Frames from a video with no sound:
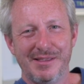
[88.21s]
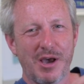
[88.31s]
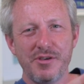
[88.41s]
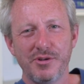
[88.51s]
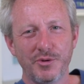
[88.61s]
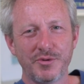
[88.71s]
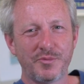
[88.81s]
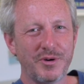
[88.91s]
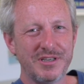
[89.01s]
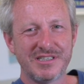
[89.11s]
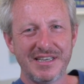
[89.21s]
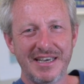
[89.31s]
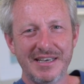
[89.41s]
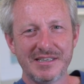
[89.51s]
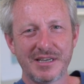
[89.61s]
how you look, what you
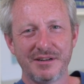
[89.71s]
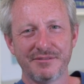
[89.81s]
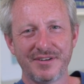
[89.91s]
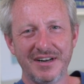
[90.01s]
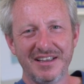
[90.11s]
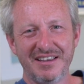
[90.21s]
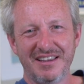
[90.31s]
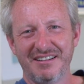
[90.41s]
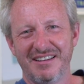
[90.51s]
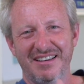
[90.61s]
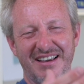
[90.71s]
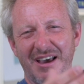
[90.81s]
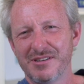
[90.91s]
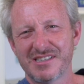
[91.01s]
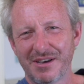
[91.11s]
say is kind of,
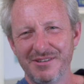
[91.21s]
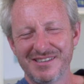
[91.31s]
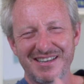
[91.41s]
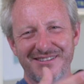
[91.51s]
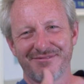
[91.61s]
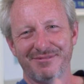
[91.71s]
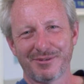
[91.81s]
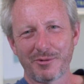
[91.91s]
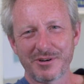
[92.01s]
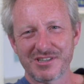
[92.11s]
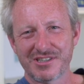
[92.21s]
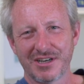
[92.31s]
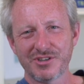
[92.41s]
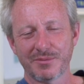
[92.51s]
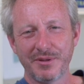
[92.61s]
how it sounds is kind of, we're all going to
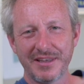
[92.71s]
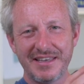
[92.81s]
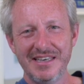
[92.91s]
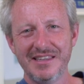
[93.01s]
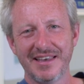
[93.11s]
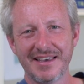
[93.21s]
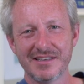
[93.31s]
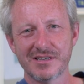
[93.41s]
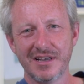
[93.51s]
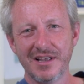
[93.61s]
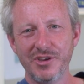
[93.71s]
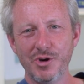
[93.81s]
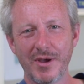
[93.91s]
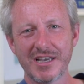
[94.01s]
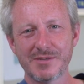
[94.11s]
stutter. But the key thing is
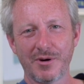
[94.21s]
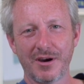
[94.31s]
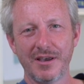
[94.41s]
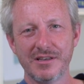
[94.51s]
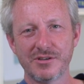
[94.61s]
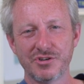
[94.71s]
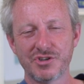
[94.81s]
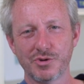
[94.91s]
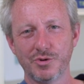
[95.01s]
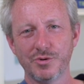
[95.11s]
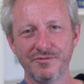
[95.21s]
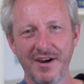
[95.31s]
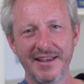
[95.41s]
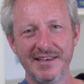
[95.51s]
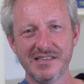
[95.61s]
your expert is going to show
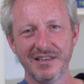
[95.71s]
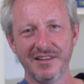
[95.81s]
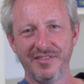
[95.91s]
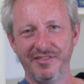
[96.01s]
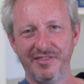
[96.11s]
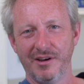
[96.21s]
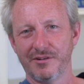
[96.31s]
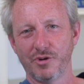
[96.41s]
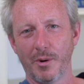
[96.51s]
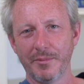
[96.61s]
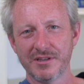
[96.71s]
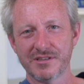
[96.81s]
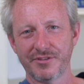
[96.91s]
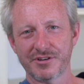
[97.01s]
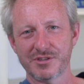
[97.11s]
very easily their dominance
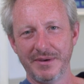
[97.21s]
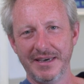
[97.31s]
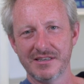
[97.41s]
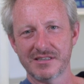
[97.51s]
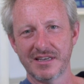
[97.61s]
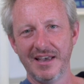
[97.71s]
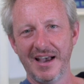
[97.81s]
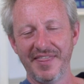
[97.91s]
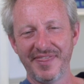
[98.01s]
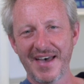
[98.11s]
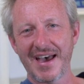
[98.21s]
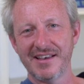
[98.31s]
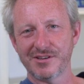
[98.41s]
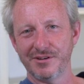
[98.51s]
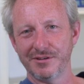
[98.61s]
of their space, and that
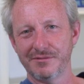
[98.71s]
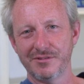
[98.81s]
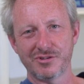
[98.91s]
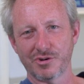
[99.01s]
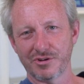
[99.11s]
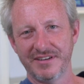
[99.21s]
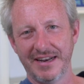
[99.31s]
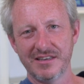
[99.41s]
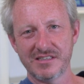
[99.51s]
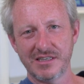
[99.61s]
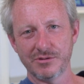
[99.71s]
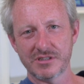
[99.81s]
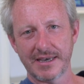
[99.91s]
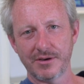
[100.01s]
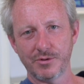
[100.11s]
is going to shorten any sales
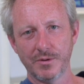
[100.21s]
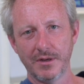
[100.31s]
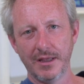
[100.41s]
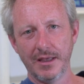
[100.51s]
cycle.